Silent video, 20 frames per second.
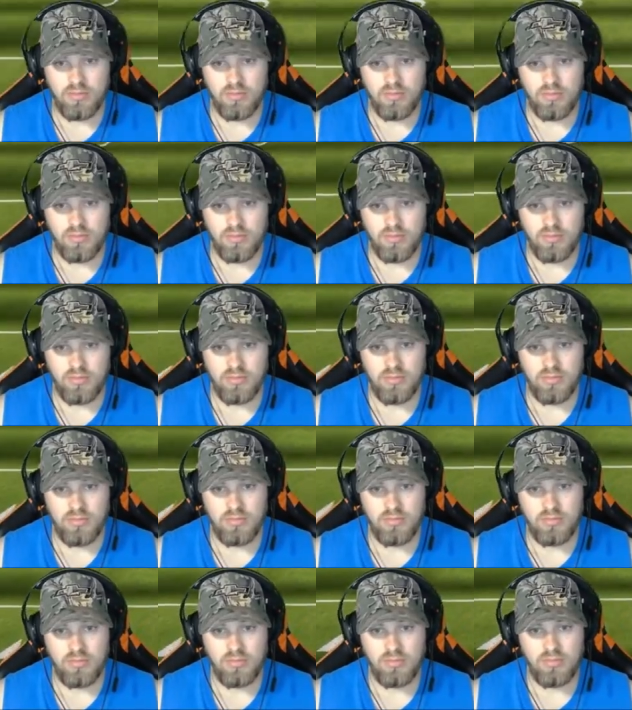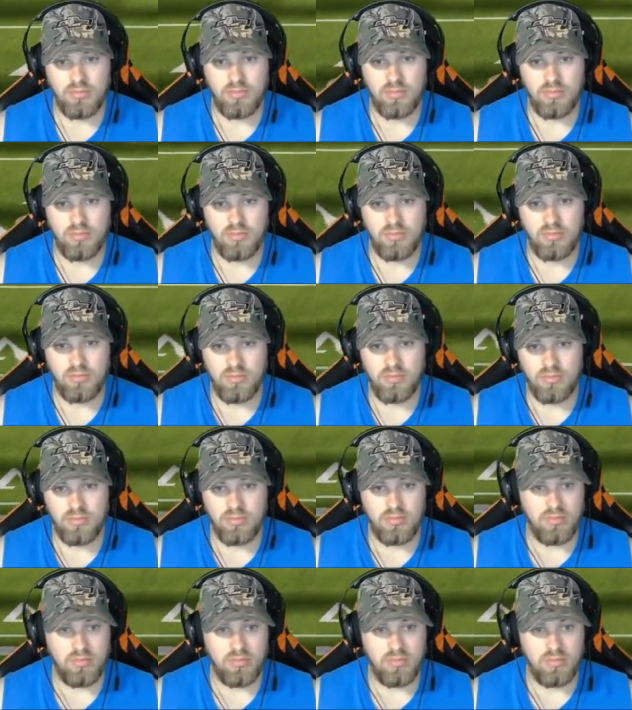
No one is speaking in this clip.